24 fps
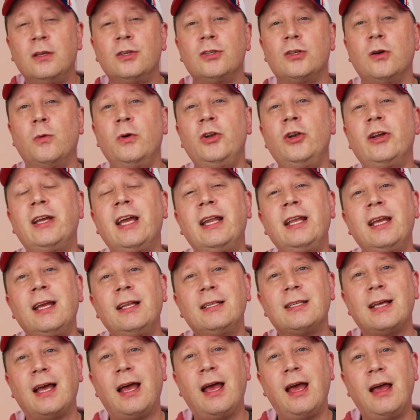So when you're getting
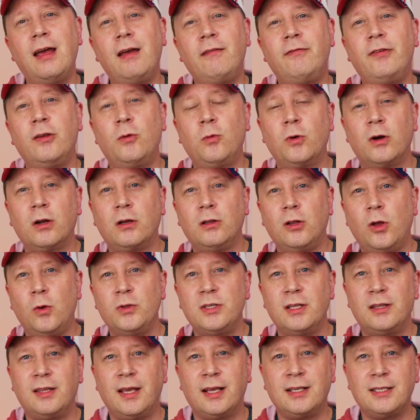into heavy
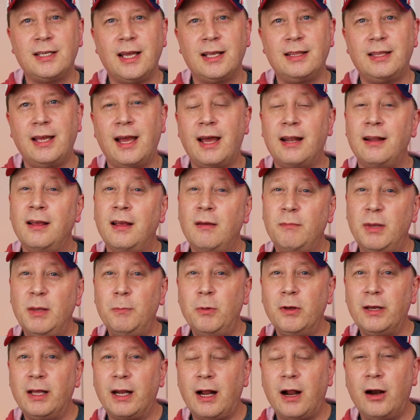workloads and things like that,
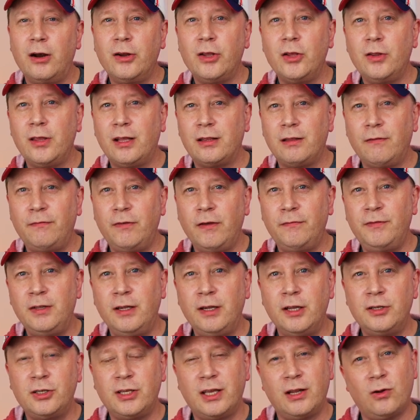people can argue that the 15
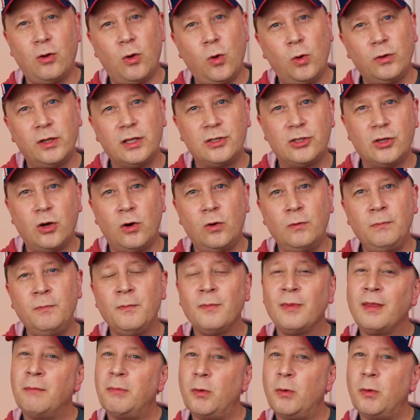inch can hold its own.